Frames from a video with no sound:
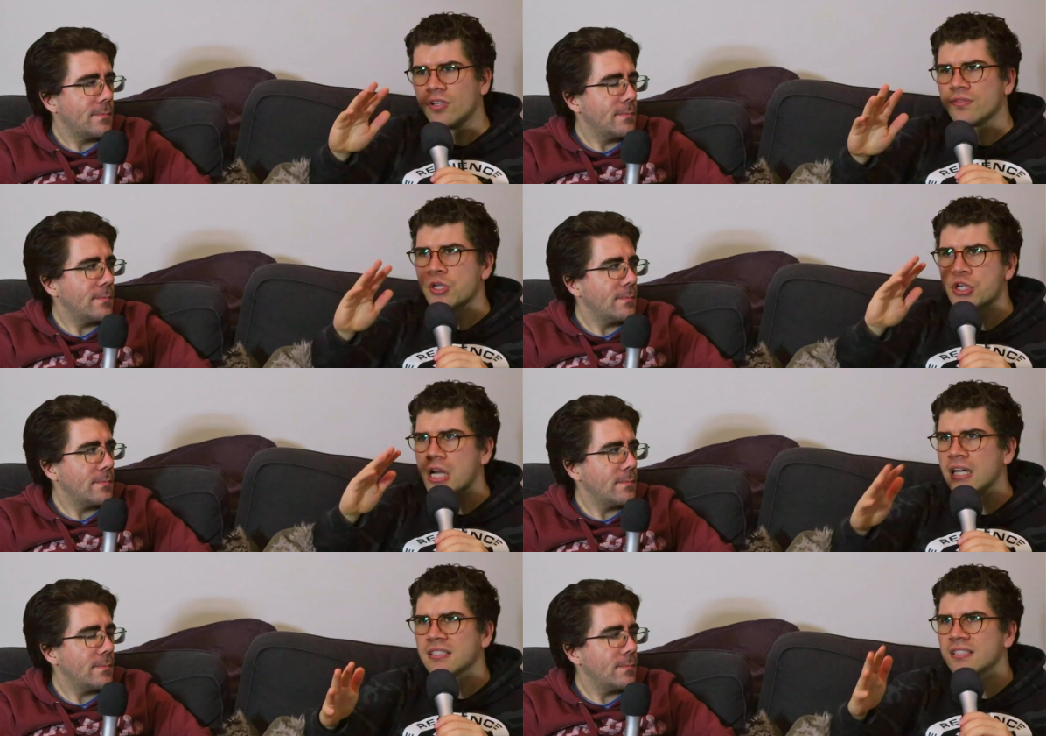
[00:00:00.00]

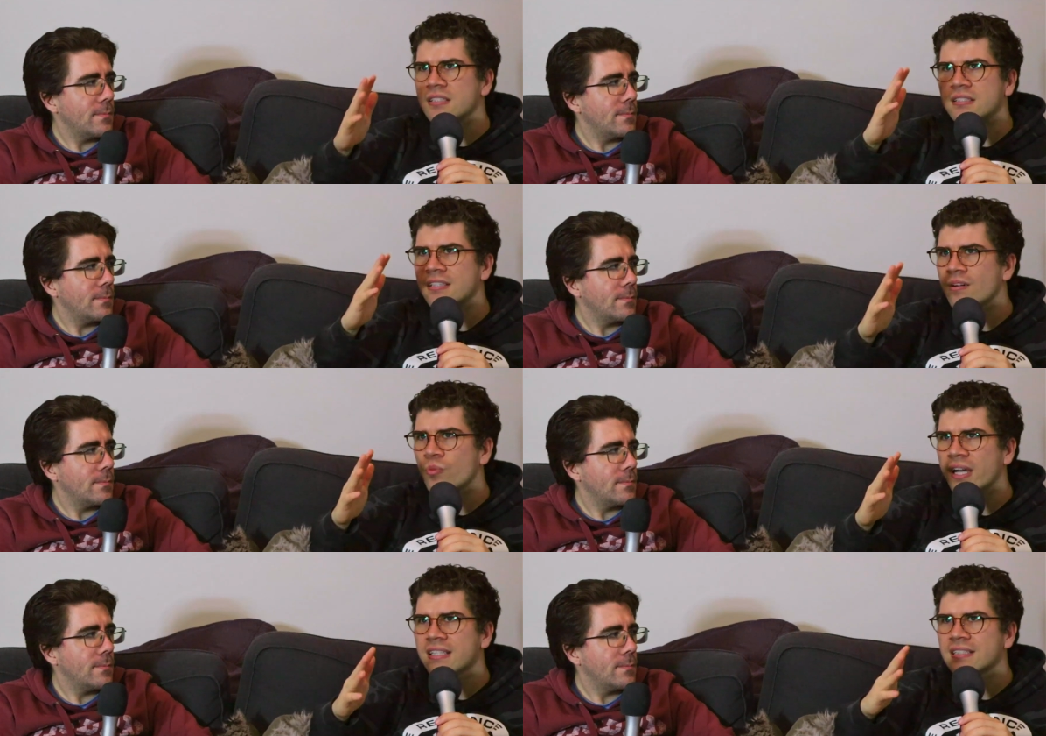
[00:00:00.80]
Speaker 1: sharks in some
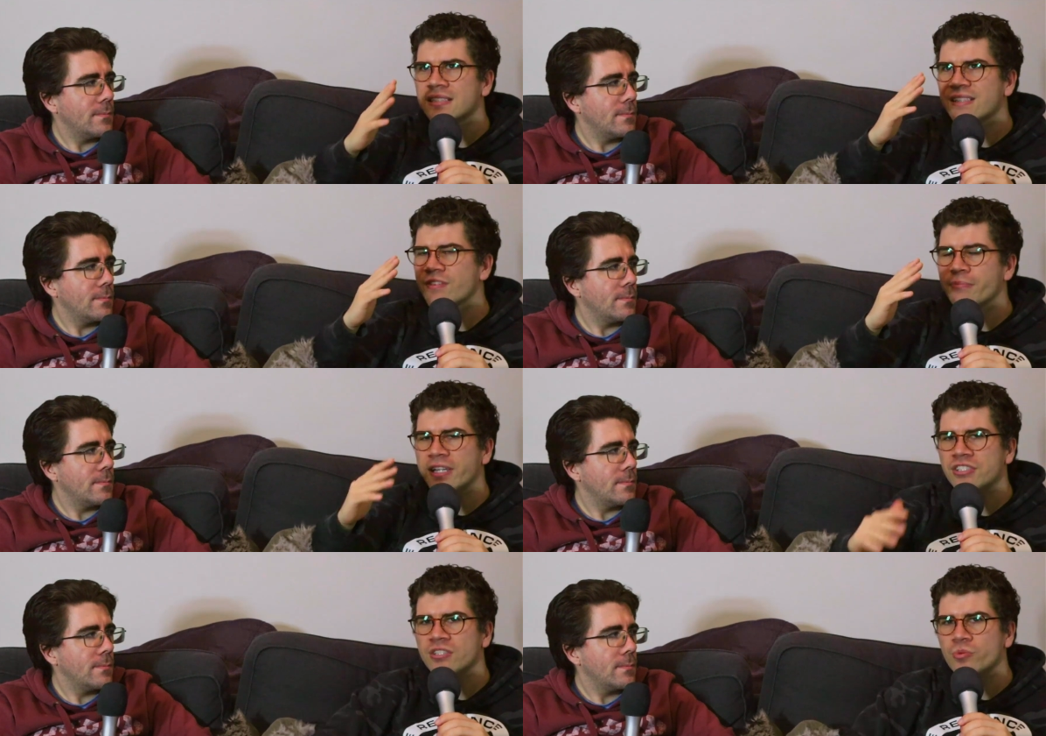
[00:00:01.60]
way, doesn't even
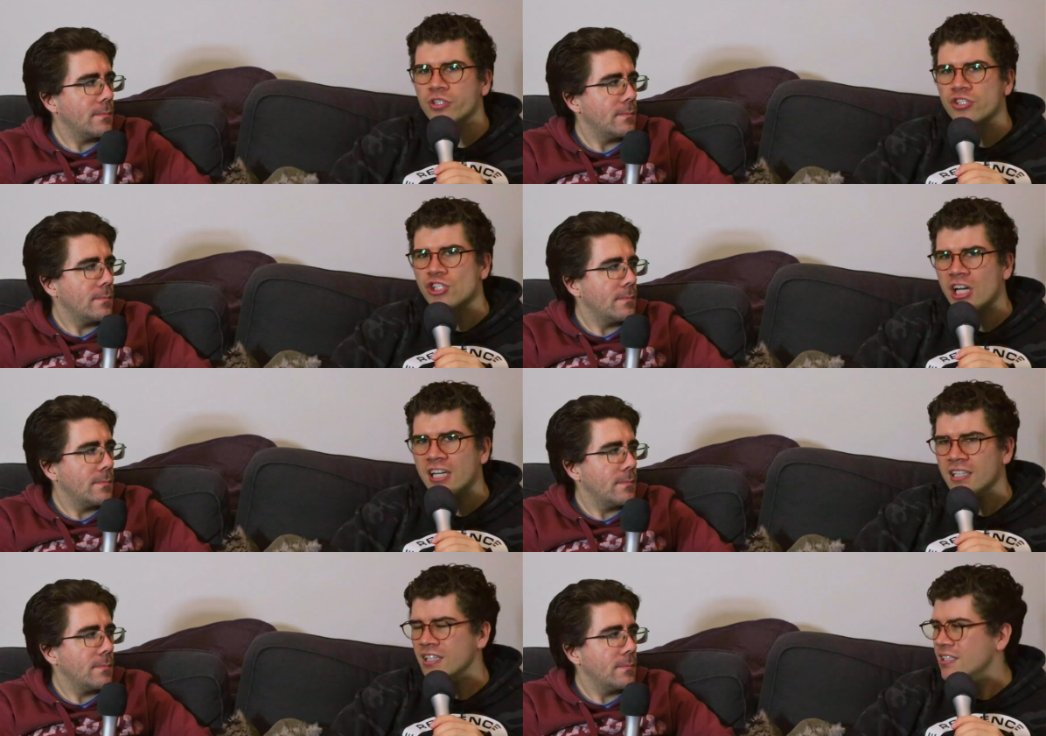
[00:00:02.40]
mention the word
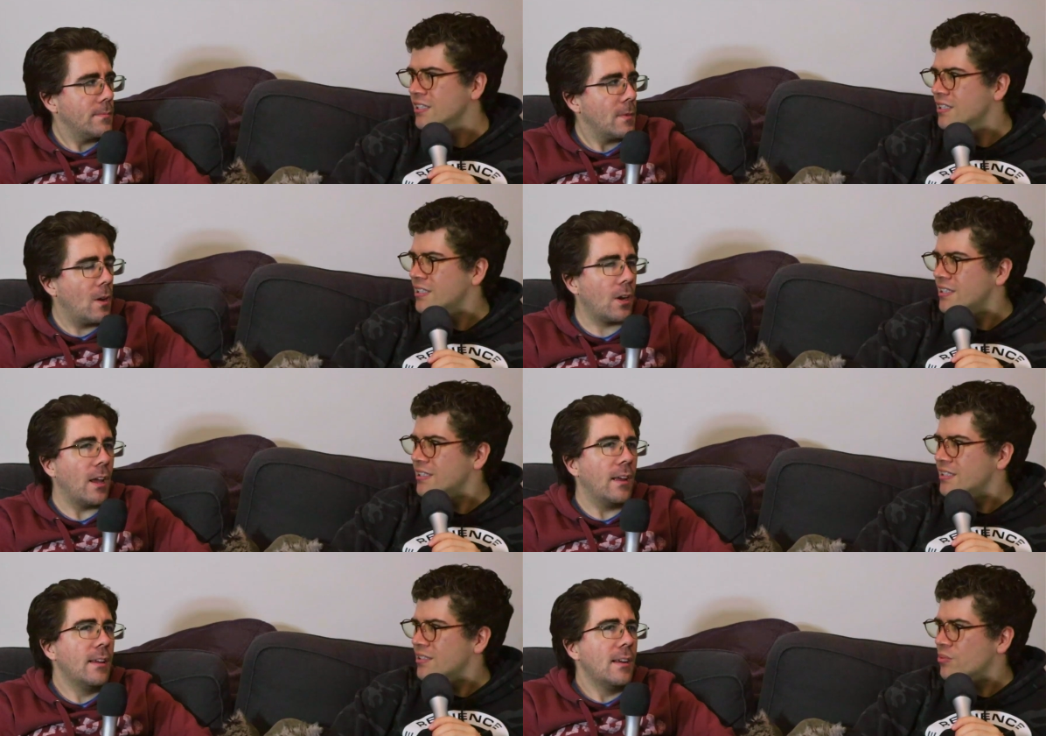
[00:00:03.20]
shark.
Speaker 2: Okay.
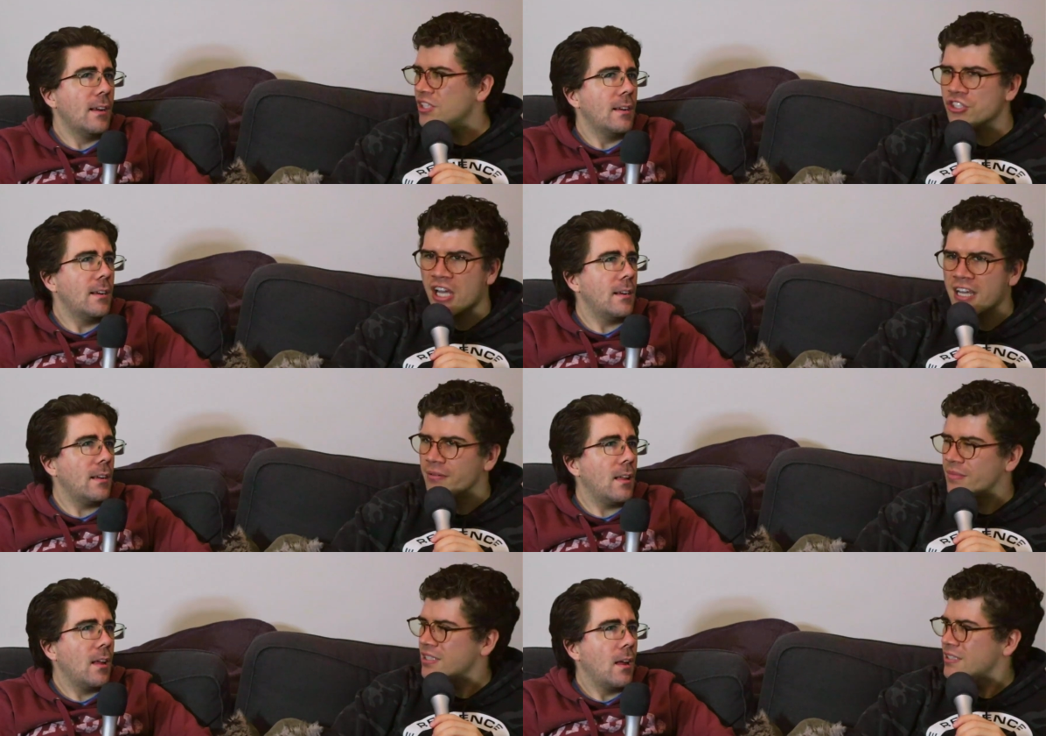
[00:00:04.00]
What a shame.
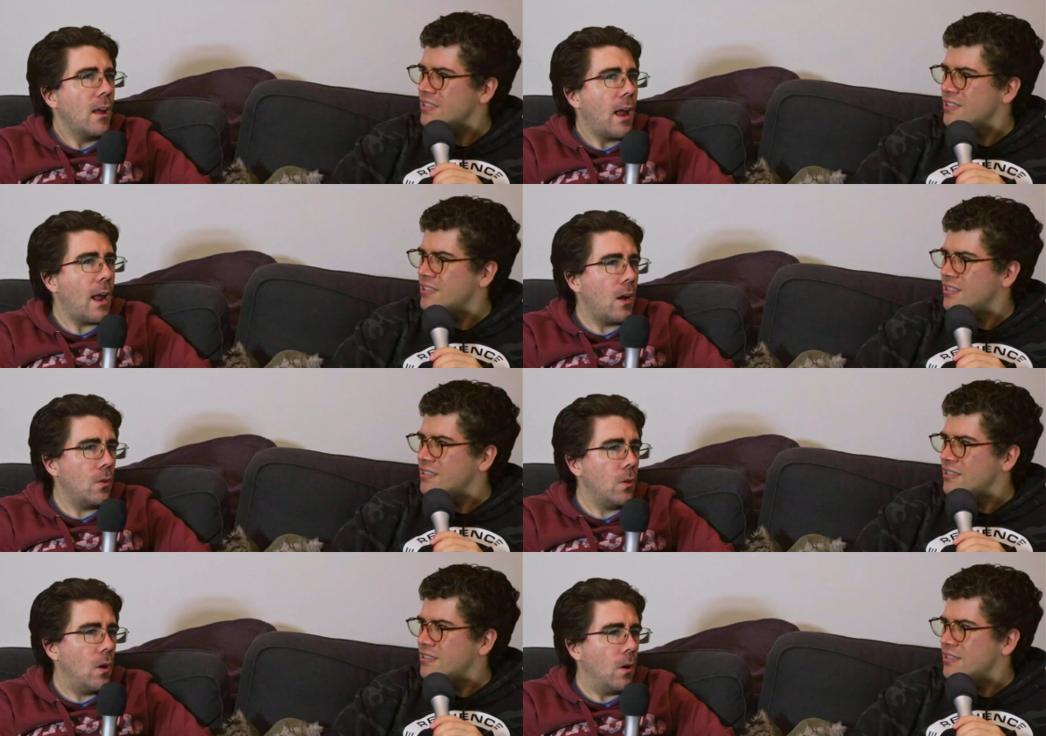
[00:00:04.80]
How
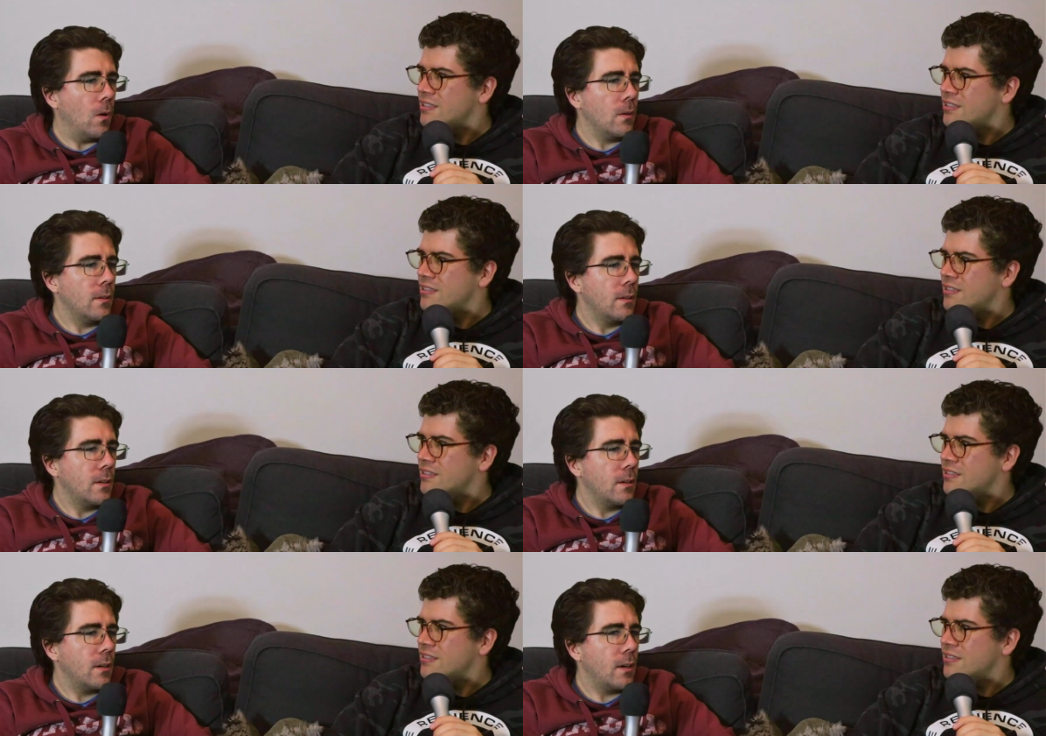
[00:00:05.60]
long
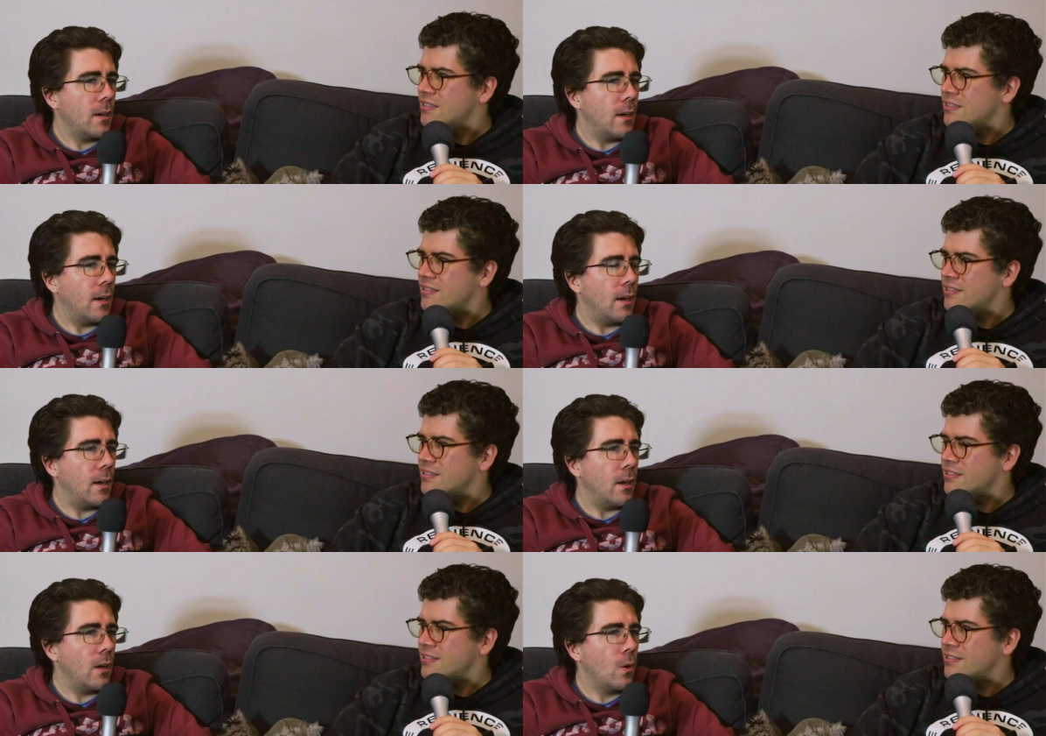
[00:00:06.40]

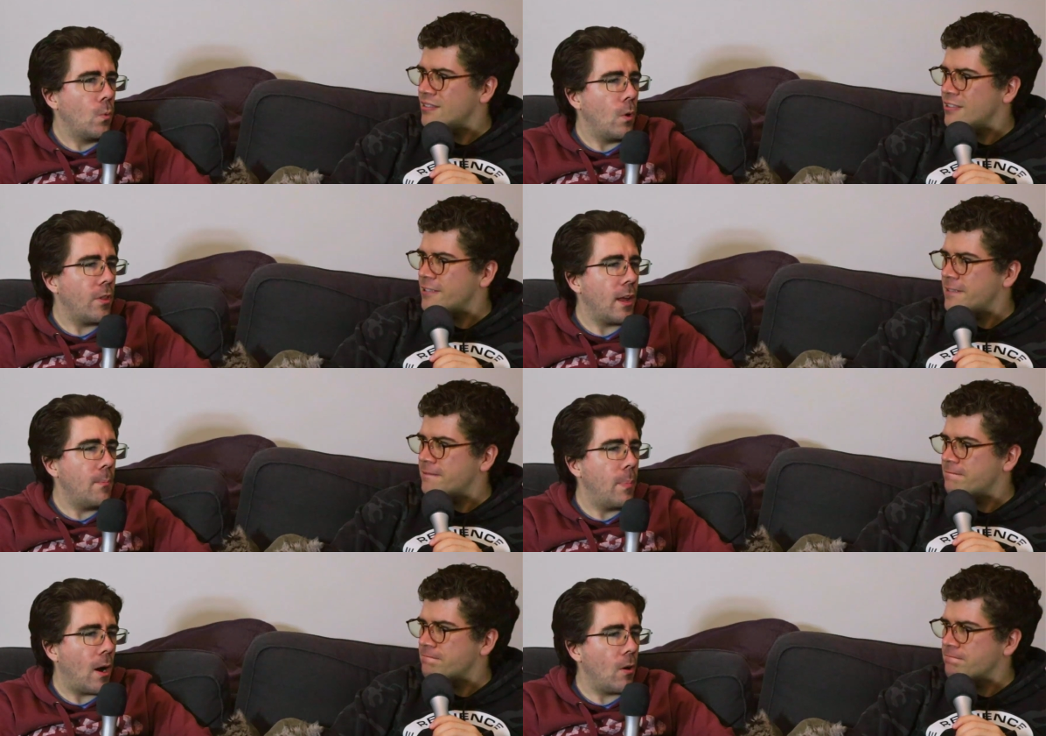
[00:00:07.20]
uh, were they
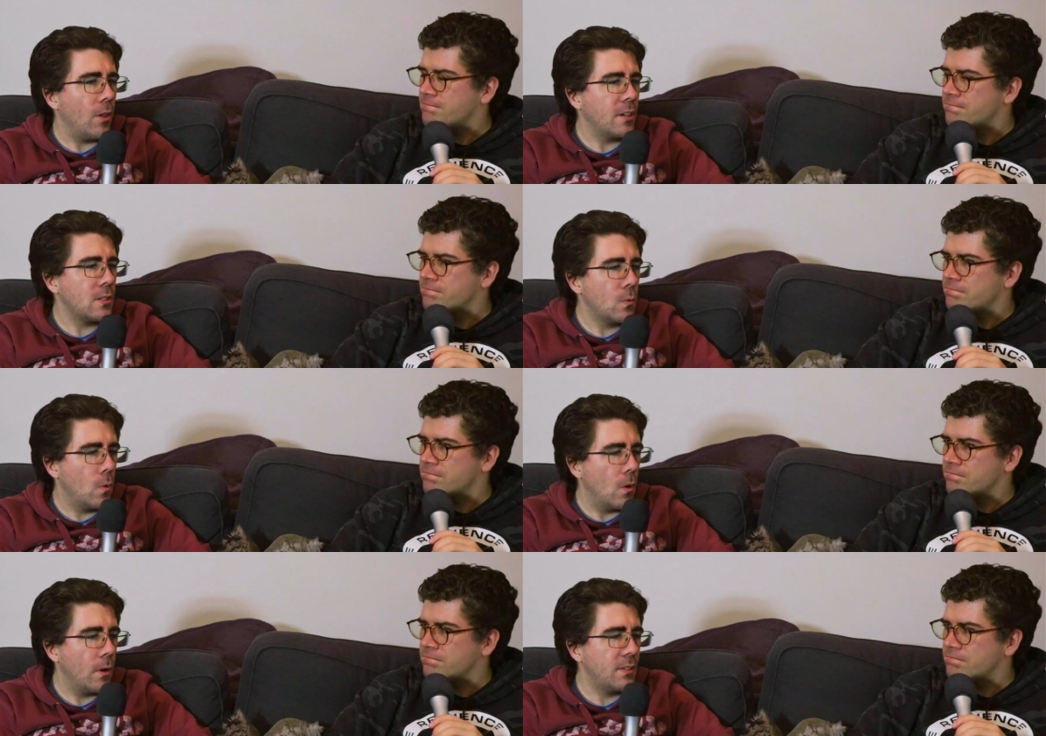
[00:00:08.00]
barreling
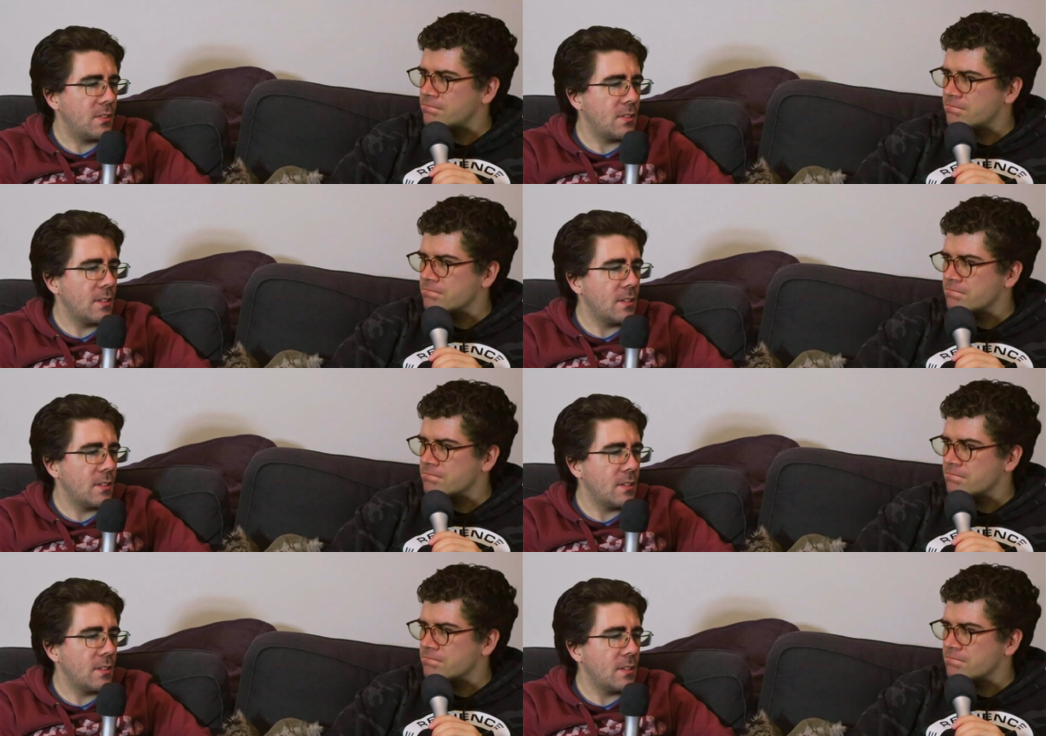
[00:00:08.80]
towards